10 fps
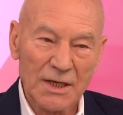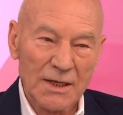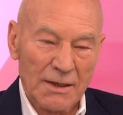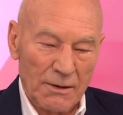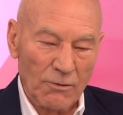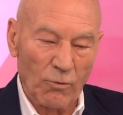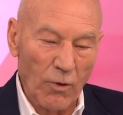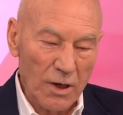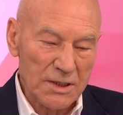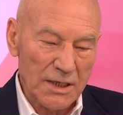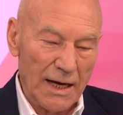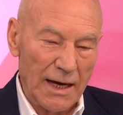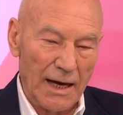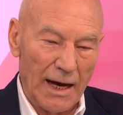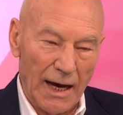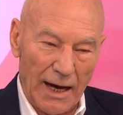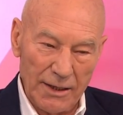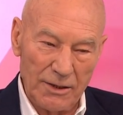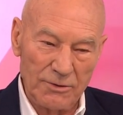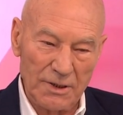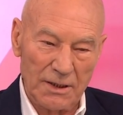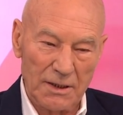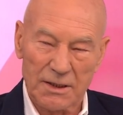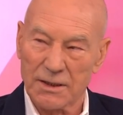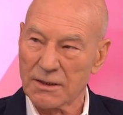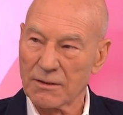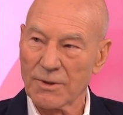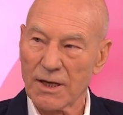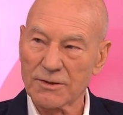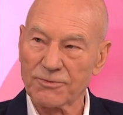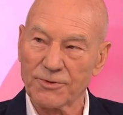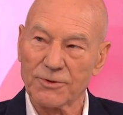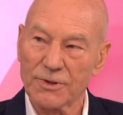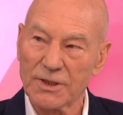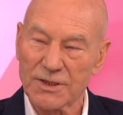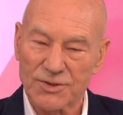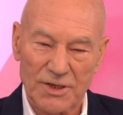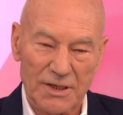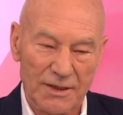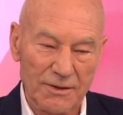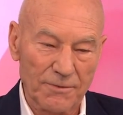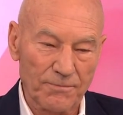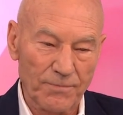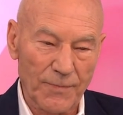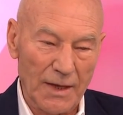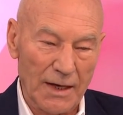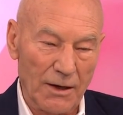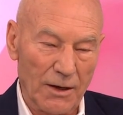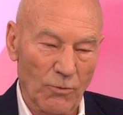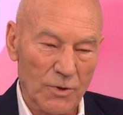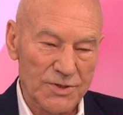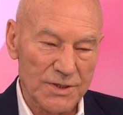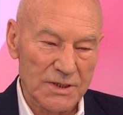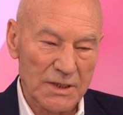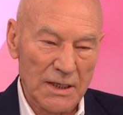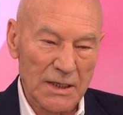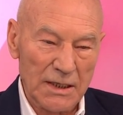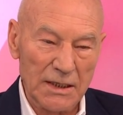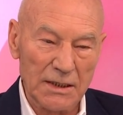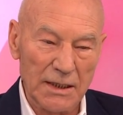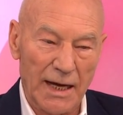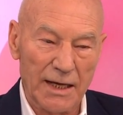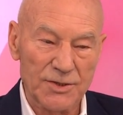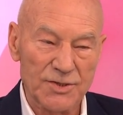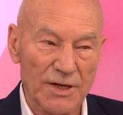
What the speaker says: Mm. What I only learned about a few years ago was that he had